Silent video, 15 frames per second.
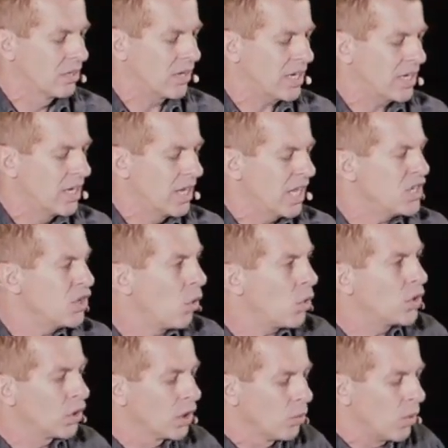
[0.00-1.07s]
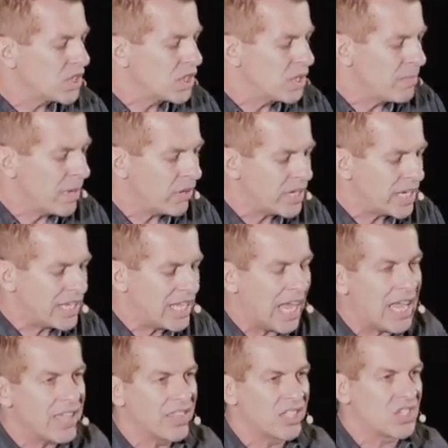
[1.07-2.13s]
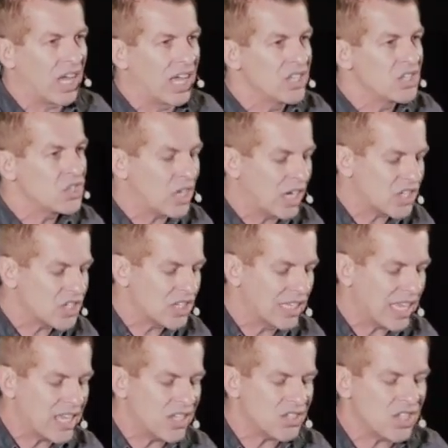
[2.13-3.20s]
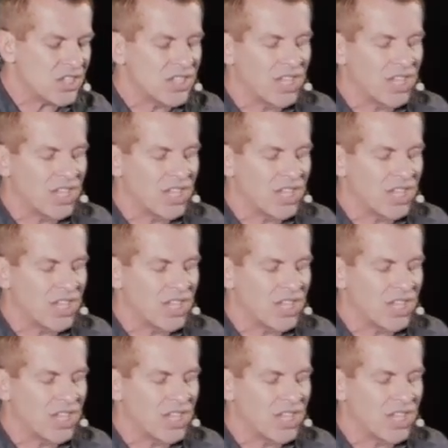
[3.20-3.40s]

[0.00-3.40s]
Right? And no girl wants to marry a guy that's unjust, lazy,